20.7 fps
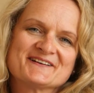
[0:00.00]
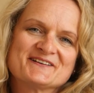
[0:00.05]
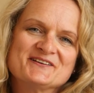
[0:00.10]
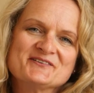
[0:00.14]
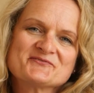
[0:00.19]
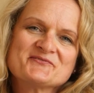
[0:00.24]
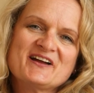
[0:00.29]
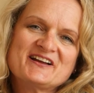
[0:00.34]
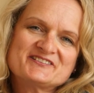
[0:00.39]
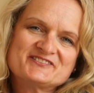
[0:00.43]

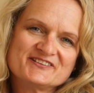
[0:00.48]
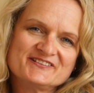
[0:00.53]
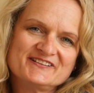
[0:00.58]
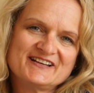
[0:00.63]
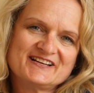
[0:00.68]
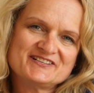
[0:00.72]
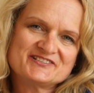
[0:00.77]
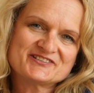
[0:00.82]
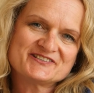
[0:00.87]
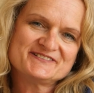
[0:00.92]

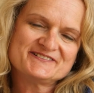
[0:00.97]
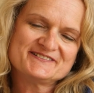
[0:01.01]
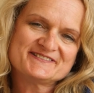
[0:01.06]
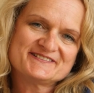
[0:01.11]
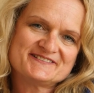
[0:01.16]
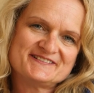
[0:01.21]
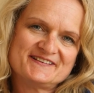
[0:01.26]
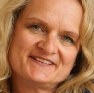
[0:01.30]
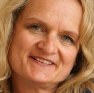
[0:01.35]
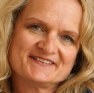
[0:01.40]
Congratulations,
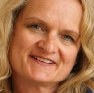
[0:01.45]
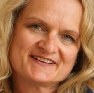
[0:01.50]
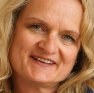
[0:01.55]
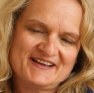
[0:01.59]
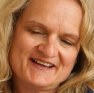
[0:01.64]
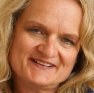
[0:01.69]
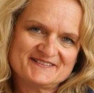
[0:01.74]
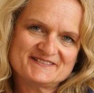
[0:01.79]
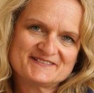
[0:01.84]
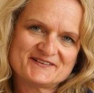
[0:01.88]

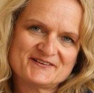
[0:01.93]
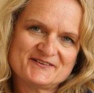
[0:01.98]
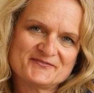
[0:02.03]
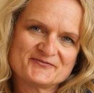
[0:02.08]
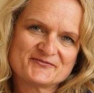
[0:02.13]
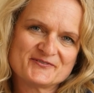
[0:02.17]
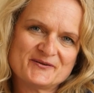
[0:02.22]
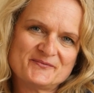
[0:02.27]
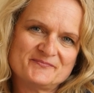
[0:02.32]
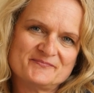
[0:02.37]
Kent,
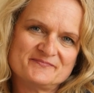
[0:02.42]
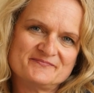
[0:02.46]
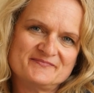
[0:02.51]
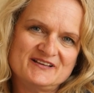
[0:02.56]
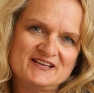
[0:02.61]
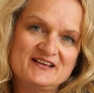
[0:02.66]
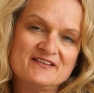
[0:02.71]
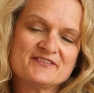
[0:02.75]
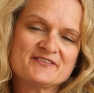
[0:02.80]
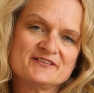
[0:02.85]
from
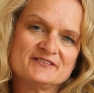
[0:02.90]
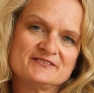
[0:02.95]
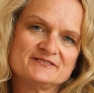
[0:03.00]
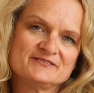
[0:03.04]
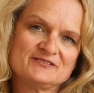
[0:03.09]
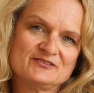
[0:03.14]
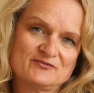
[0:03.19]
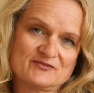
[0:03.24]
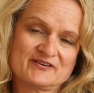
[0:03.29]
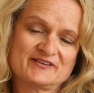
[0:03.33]

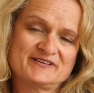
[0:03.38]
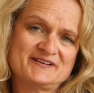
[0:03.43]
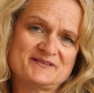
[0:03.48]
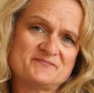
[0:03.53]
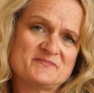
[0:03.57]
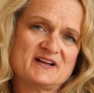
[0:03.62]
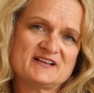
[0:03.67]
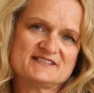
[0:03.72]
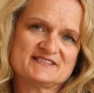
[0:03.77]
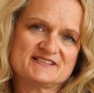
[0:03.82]
Ethan, Lauren, and
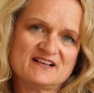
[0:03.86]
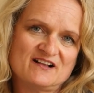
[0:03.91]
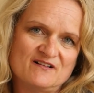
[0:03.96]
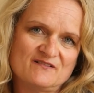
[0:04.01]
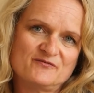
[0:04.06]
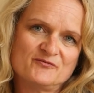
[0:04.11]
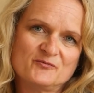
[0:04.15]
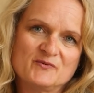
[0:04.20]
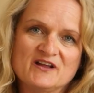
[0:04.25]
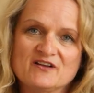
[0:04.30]

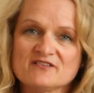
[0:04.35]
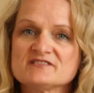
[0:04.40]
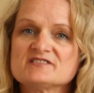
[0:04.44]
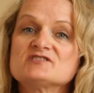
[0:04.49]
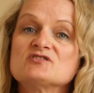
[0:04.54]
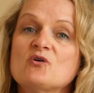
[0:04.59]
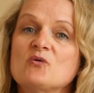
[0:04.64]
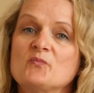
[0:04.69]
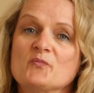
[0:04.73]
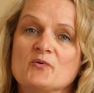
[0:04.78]
myself. We are
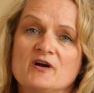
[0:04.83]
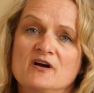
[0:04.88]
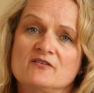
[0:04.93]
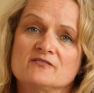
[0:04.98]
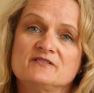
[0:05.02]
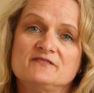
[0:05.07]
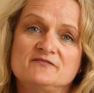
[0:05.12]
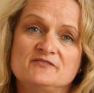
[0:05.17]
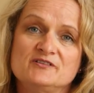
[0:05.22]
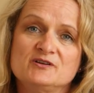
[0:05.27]
so
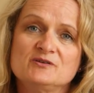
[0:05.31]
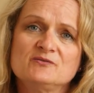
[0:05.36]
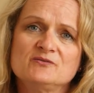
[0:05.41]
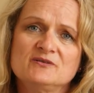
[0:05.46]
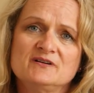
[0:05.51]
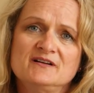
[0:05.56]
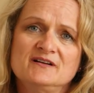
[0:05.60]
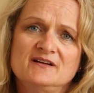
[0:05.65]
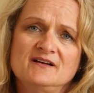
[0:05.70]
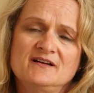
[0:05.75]
proud of you
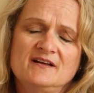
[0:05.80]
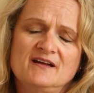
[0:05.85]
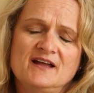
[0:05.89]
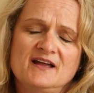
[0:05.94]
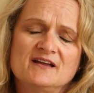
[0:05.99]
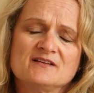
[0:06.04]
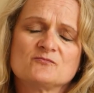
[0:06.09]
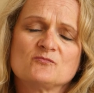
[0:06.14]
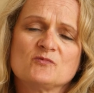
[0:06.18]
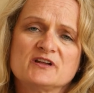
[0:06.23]

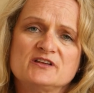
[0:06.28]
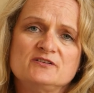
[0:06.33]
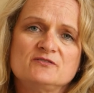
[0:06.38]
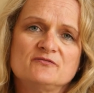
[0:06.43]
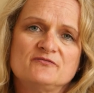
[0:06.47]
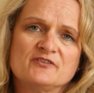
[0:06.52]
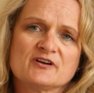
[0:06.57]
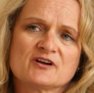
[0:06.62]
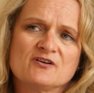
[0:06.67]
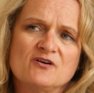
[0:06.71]
and what
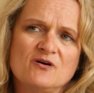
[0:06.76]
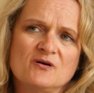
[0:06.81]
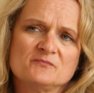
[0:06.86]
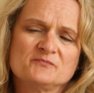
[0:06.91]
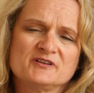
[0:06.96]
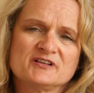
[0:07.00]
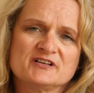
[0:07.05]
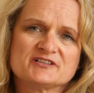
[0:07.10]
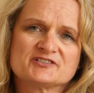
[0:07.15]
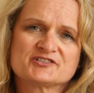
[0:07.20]
you've
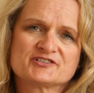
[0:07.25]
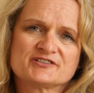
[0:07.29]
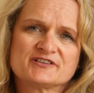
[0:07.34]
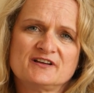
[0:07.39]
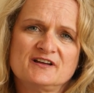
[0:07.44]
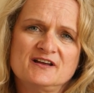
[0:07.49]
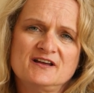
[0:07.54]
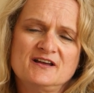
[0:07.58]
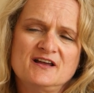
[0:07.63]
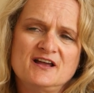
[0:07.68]
accomplished.
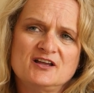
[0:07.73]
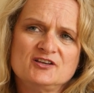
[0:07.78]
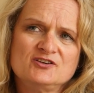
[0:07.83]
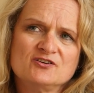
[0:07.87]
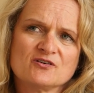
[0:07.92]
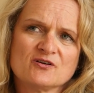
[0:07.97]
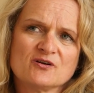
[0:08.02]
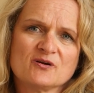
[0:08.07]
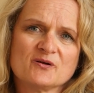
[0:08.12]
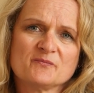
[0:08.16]

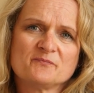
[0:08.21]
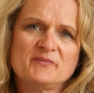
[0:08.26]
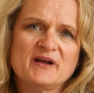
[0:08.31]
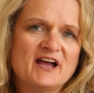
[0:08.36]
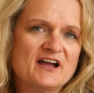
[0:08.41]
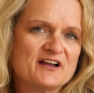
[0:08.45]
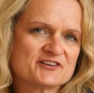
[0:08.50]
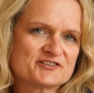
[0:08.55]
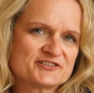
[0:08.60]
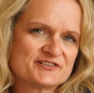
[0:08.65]
Your
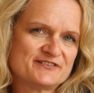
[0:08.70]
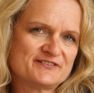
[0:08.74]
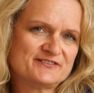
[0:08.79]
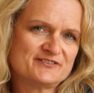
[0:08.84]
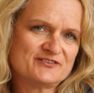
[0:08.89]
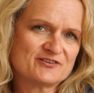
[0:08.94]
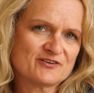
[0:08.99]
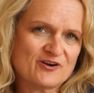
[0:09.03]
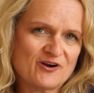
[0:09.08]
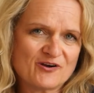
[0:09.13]

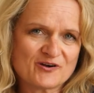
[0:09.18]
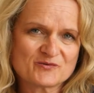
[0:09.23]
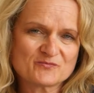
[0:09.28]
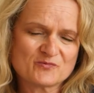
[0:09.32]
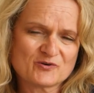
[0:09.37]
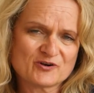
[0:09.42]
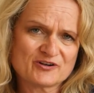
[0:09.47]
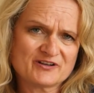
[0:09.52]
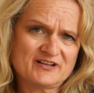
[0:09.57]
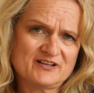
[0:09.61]
passion, your hard
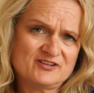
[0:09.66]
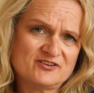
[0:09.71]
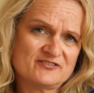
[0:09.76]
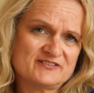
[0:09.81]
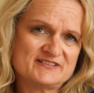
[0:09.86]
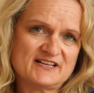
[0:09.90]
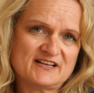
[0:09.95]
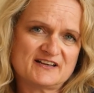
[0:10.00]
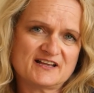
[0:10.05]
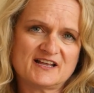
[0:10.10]
work, and your
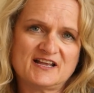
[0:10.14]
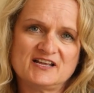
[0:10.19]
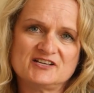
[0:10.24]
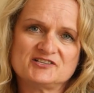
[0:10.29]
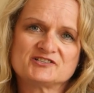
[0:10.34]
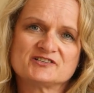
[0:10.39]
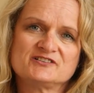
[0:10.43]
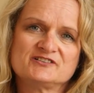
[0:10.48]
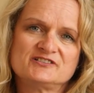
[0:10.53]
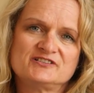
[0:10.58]

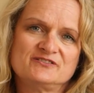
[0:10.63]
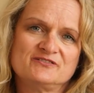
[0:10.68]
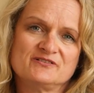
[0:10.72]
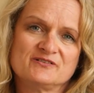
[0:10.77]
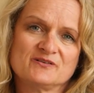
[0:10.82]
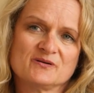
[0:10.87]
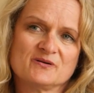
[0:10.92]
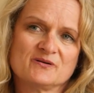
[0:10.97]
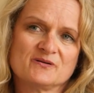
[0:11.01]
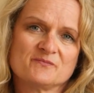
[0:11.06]
dedication to
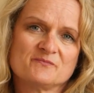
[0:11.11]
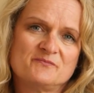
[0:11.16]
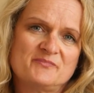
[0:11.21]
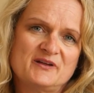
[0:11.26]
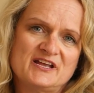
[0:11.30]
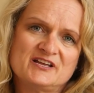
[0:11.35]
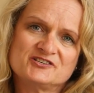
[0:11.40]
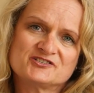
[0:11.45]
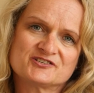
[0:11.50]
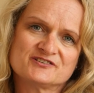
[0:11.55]
your
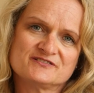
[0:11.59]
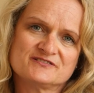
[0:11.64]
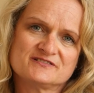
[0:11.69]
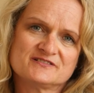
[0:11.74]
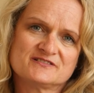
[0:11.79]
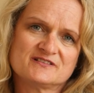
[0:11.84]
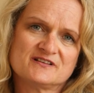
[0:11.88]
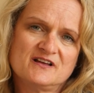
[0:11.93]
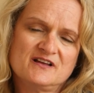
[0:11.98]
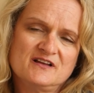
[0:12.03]

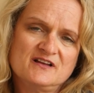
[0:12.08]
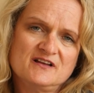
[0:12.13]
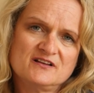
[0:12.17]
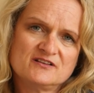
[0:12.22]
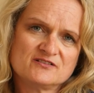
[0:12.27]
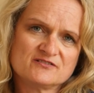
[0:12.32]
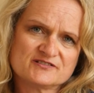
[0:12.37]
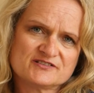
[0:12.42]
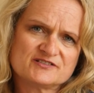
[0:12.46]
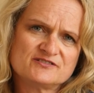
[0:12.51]
patients,
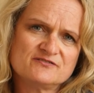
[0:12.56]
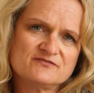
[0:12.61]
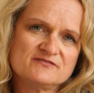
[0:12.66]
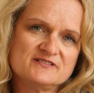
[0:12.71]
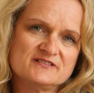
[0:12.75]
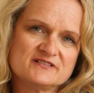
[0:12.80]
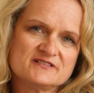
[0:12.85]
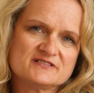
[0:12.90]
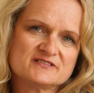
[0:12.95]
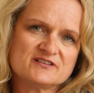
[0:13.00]
your
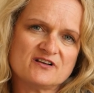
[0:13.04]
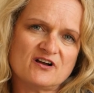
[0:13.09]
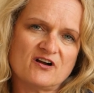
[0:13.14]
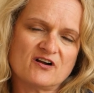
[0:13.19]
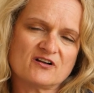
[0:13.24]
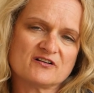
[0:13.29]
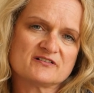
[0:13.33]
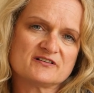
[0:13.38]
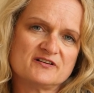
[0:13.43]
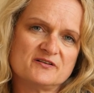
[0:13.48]
students,
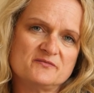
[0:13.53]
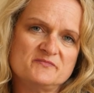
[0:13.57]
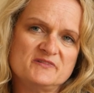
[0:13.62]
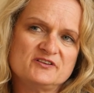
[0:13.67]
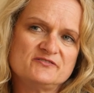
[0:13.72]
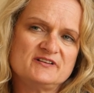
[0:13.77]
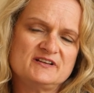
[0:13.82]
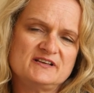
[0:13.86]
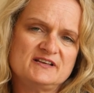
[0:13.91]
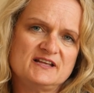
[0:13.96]
our
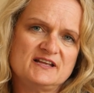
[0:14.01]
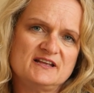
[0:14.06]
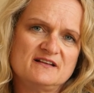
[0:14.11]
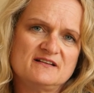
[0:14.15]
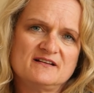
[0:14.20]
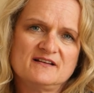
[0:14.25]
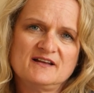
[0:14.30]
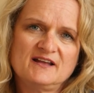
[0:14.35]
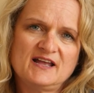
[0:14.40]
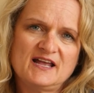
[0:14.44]
community,
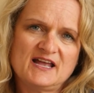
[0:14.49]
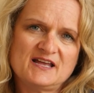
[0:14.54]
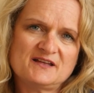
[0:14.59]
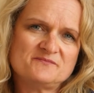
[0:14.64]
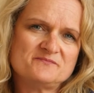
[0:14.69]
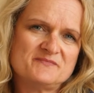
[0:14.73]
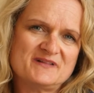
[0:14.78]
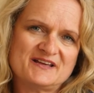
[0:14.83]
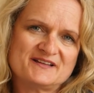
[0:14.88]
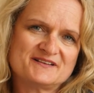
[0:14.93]

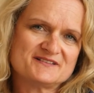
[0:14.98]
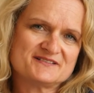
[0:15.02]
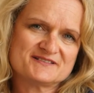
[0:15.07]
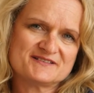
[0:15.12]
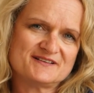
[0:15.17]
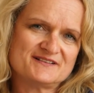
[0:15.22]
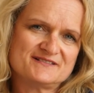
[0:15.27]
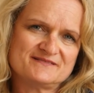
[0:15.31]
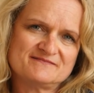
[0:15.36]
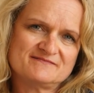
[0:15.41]
and
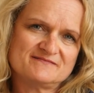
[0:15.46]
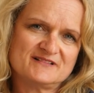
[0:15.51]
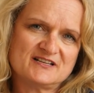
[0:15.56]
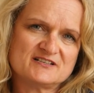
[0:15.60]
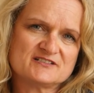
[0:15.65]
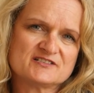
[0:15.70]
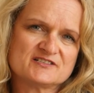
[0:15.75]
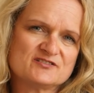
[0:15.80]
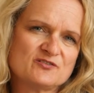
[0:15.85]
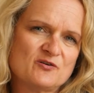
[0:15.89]
medicine
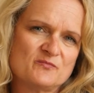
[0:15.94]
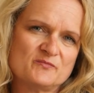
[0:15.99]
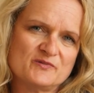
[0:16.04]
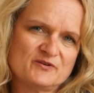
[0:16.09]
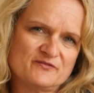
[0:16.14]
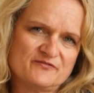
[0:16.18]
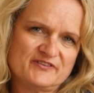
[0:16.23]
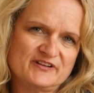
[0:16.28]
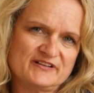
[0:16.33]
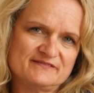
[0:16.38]
is so
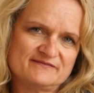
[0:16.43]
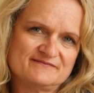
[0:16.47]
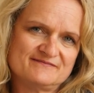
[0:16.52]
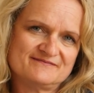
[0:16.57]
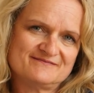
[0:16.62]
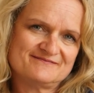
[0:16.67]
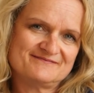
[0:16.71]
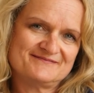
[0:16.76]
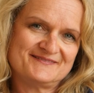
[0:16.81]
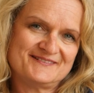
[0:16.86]
moving
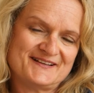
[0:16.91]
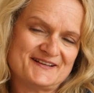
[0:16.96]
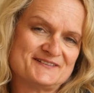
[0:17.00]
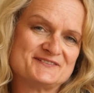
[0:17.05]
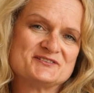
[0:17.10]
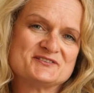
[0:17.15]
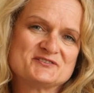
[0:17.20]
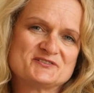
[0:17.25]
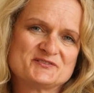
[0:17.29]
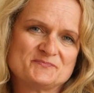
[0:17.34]

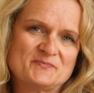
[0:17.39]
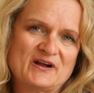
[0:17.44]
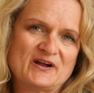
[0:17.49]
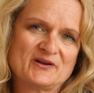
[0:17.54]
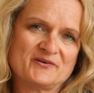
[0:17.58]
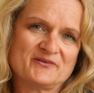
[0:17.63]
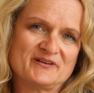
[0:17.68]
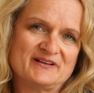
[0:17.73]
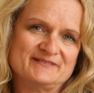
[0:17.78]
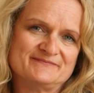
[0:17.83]
and
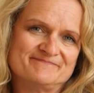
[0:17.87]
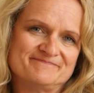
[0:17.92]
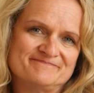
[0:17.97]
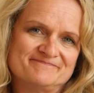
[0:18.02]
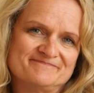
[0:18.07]
inspiring.